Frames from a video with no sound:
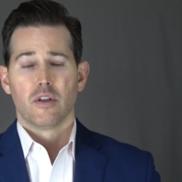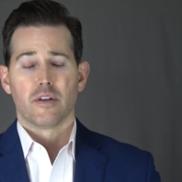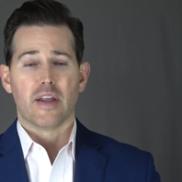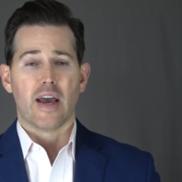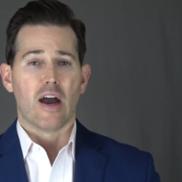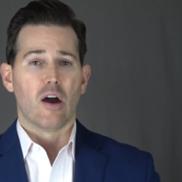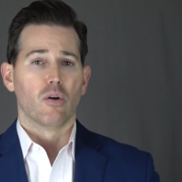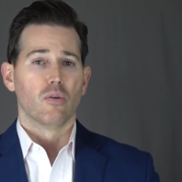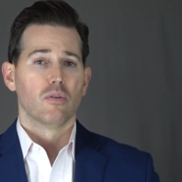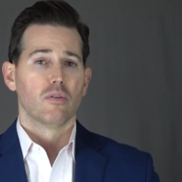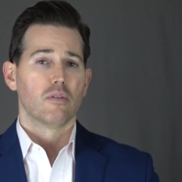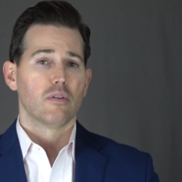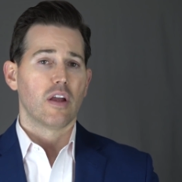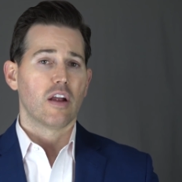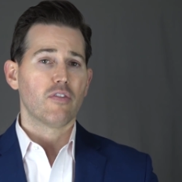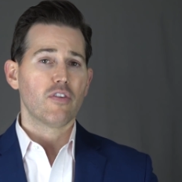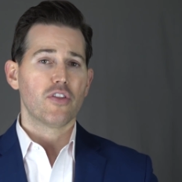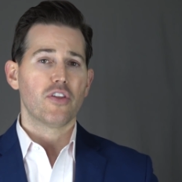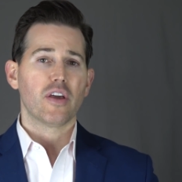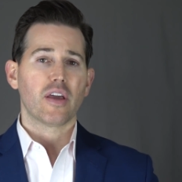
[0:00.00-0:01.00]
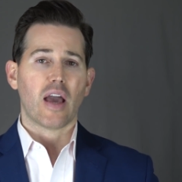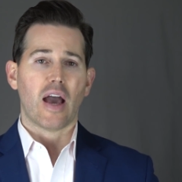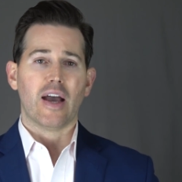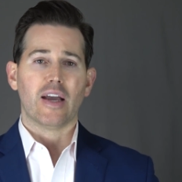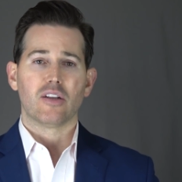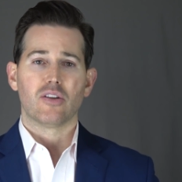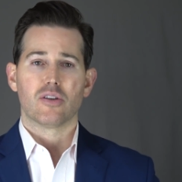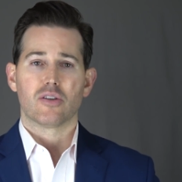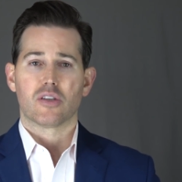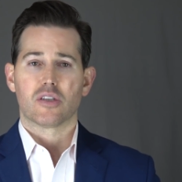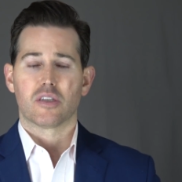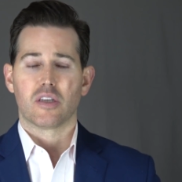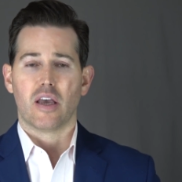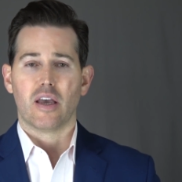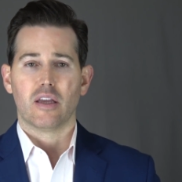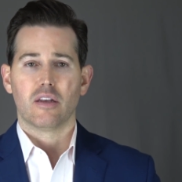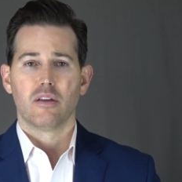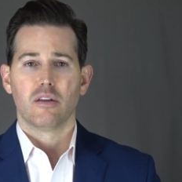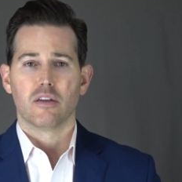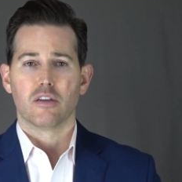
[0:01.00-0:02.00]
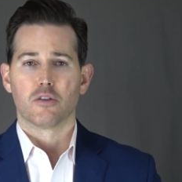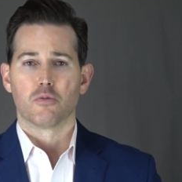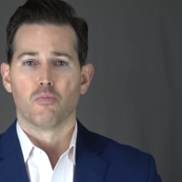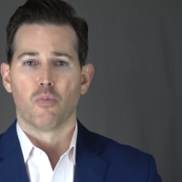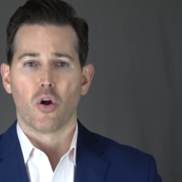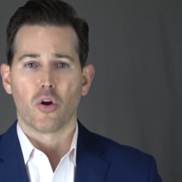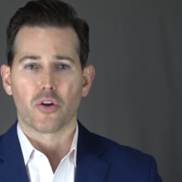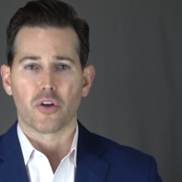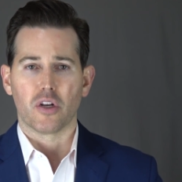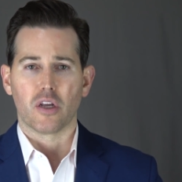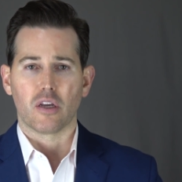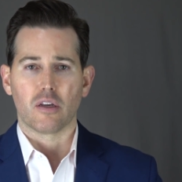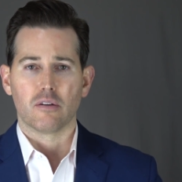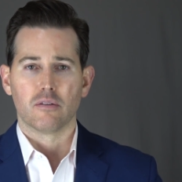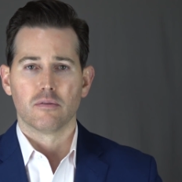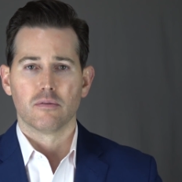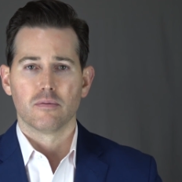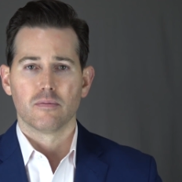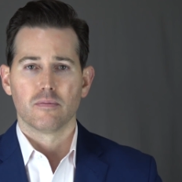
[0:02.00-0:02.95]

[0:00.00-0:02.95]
Now, everything I just said is marketing.